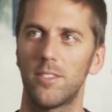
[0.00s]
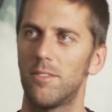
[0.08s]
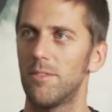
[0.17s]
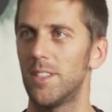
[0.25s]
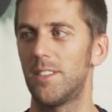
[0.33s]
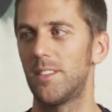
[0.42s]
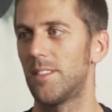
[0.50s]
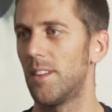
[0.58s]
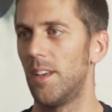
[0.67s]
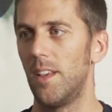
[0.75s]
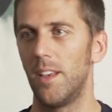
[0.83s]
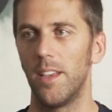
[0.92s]
So it's
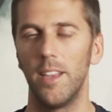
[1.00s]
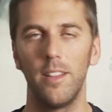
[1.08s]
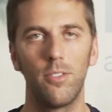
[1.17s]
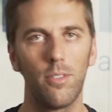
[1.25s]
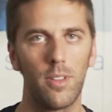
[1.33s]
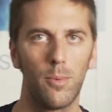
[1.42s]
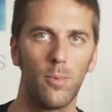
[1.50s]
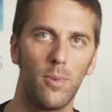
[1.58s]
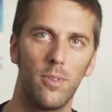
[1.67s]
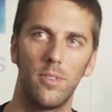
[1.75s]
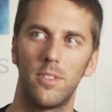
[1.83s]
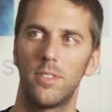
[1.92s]
into the
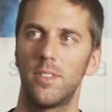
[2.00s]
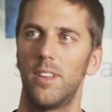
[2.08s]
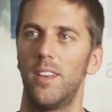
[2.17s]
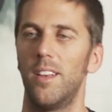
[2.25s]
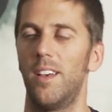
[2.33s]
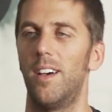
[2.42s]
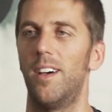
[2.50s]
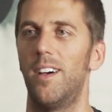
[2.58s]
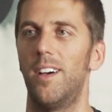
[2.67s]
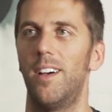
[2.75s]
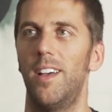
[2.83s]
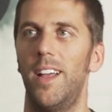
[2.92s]
woods,
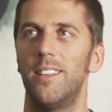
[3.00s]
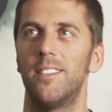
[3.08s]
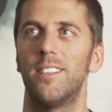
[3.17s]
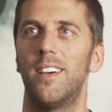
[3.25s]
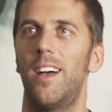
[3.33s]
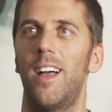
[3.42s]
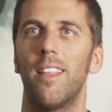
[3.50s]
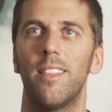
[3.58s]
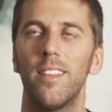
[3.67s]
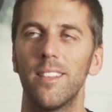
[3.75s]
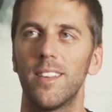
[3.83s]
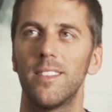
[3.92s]
and I
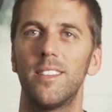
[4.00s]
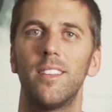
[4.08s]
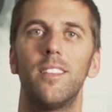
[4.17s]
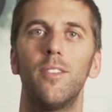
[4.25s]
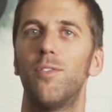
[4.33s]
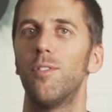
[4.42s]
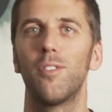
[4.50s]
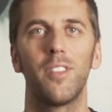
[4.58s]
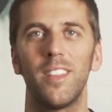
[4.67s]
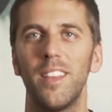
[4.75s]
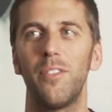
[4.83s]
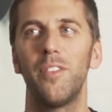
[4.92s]
think that the
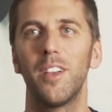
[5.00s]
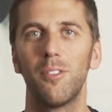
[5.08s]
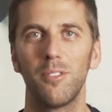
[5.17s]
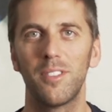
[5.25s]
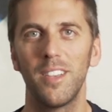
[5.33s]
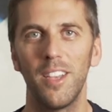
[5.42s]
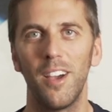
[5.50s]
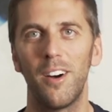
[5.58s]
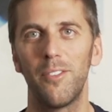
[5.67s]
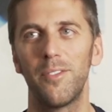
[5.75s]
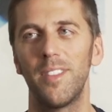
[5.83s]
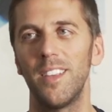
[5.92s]
difficulty
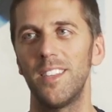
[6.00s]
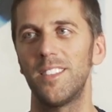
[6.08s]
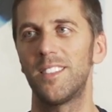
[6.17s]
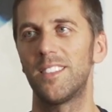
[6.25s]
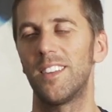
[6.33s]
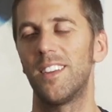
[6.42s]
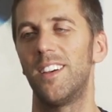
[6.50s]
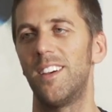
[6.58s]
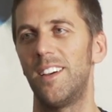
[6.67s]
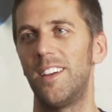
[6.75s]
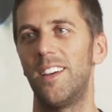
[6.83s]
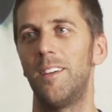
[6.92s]
of this
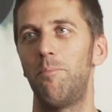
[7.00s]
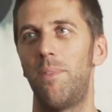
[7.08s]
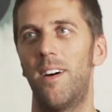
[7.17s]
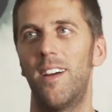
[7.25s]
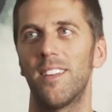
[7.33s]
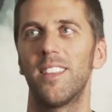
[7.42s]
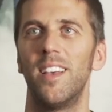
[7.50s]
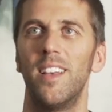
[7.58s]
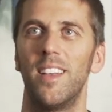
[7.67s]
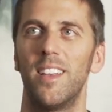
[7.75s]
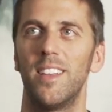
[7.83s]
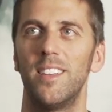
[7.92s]
part,
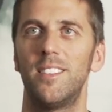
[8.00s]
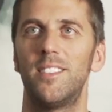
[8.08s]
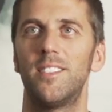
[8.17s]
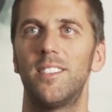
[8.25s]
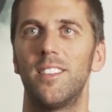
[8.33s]
it's